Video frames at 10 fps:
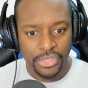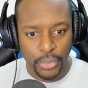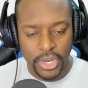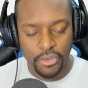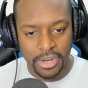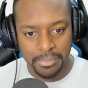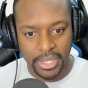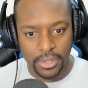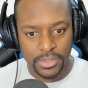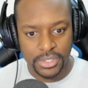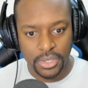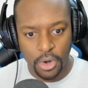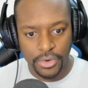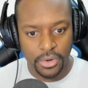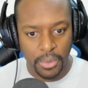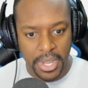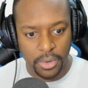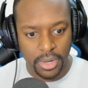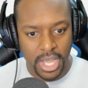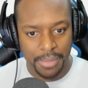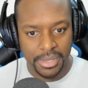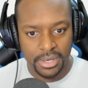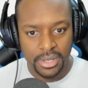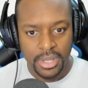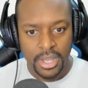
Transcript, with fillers: 300 bells on the ground, common.